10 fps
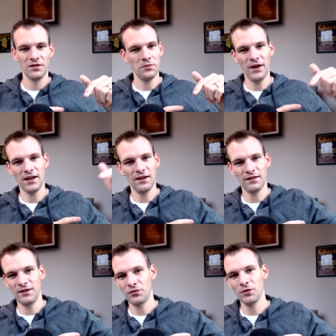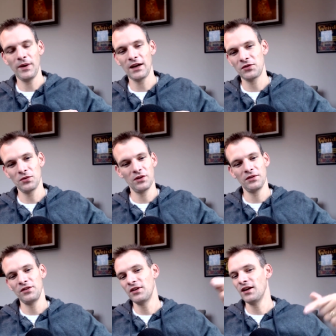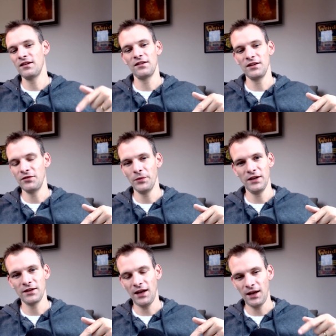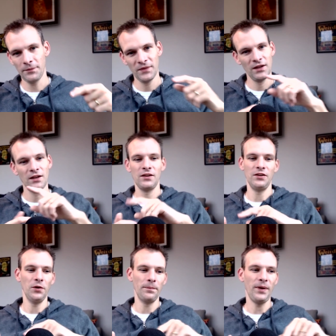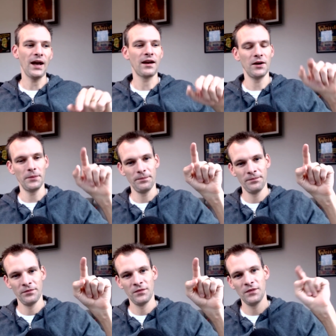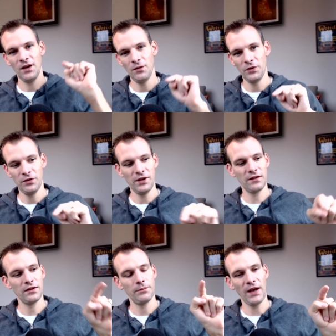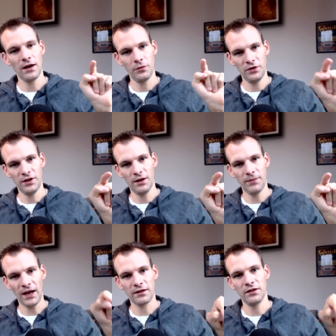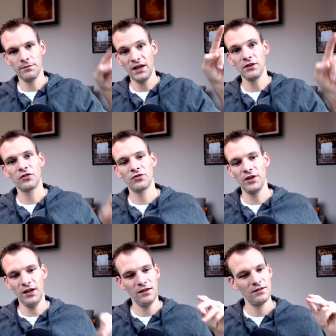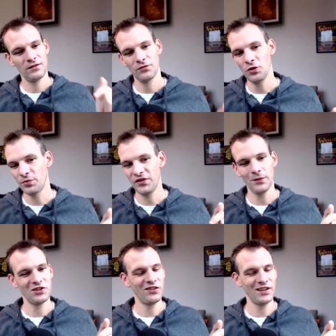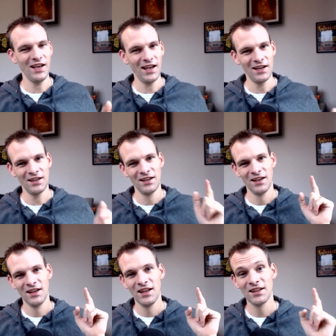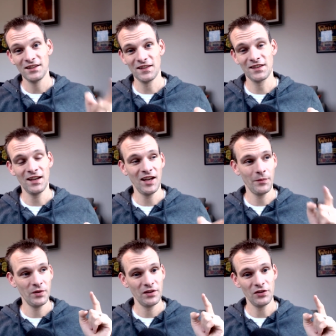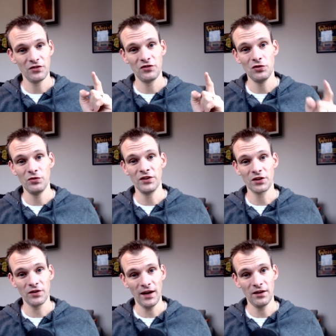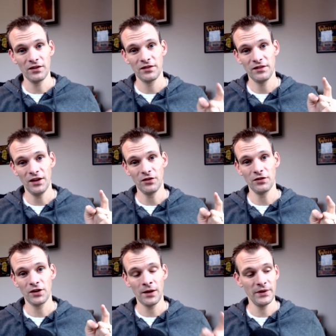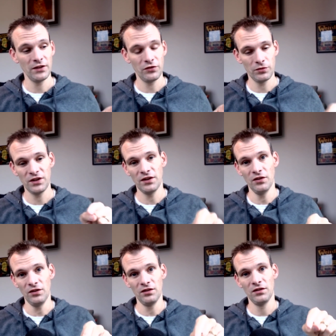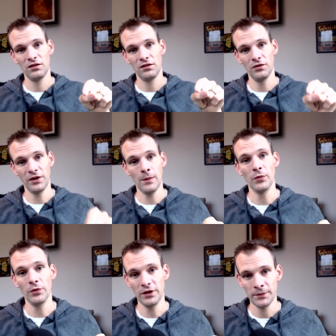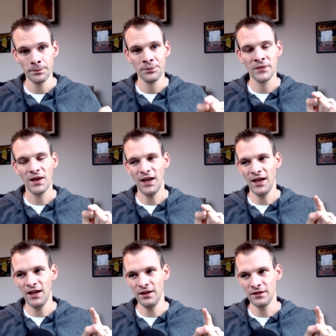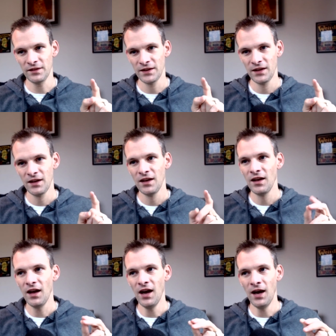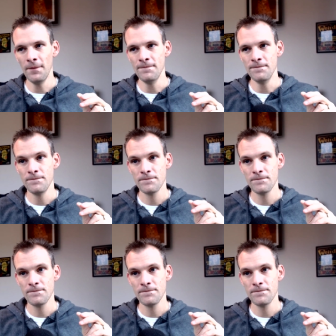Bad guys leave through a back door. You guys leave the way you came. You go back up, and when you get to the back, when you get back to the main street, roll perceptions again. This time, there's dudes in the crowd that are coming to kill Lord Emberwood, and um,